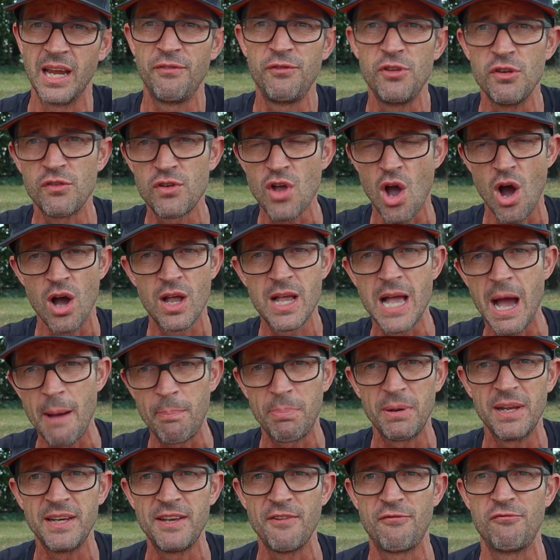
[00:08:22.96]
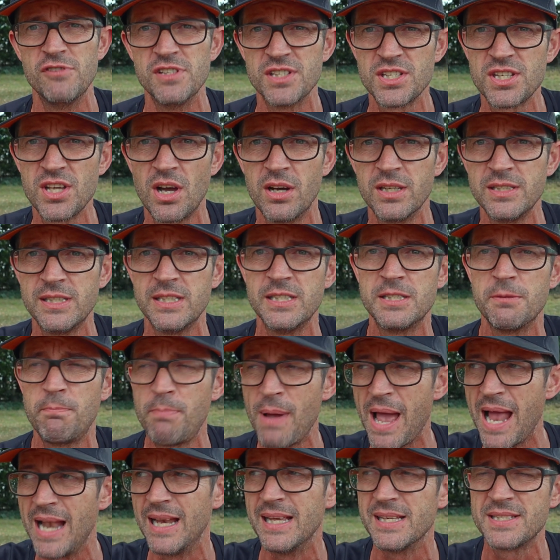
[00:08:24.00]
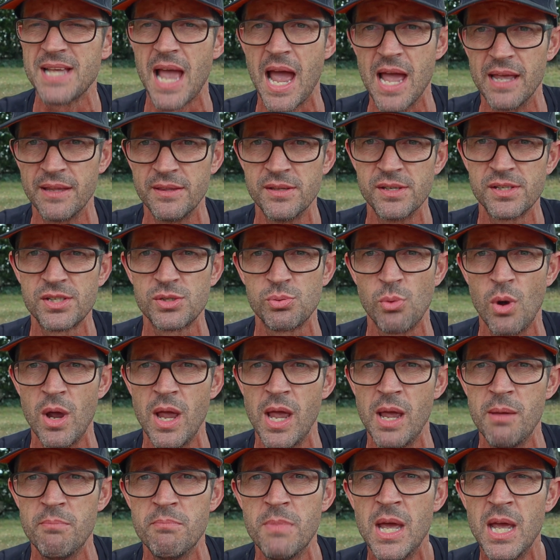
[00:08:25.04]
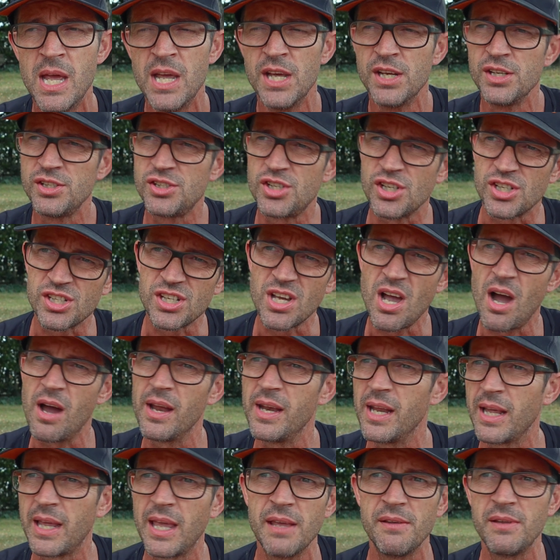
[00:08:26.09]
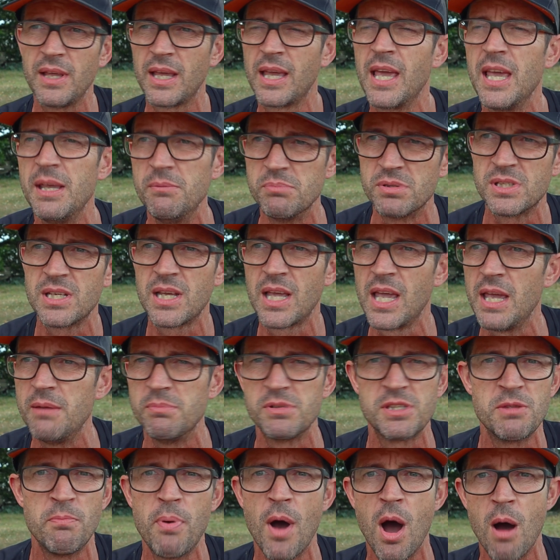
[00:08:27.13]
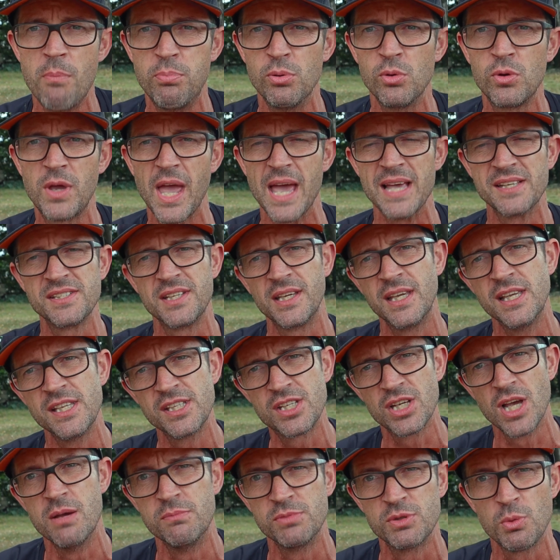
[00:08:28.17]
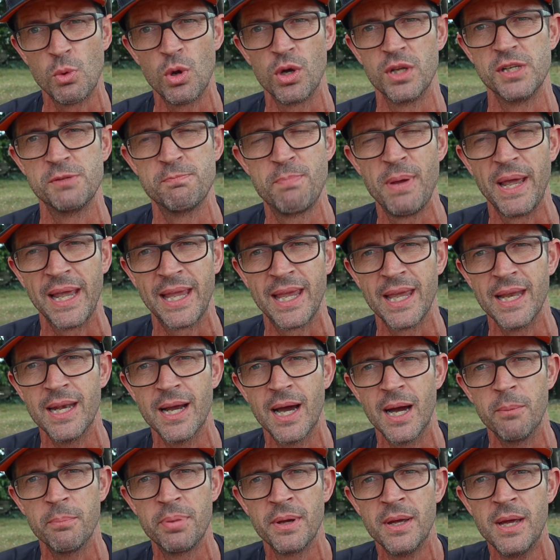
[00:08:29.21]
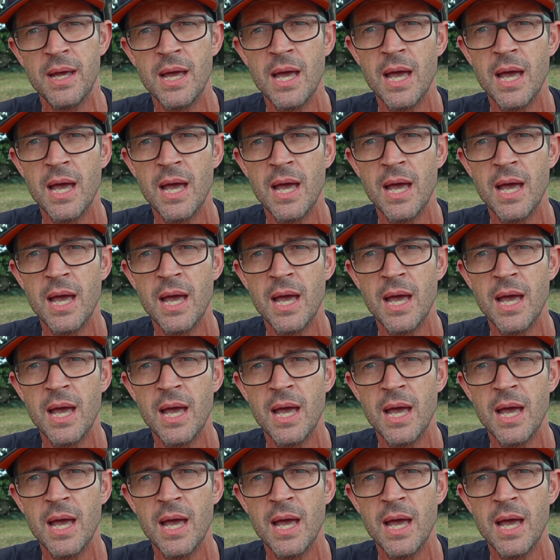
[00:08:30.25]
If you've got a couple of different sizes of pellets out in the swim, just kind of keeps the barbel guessing in terms of what it's picking up.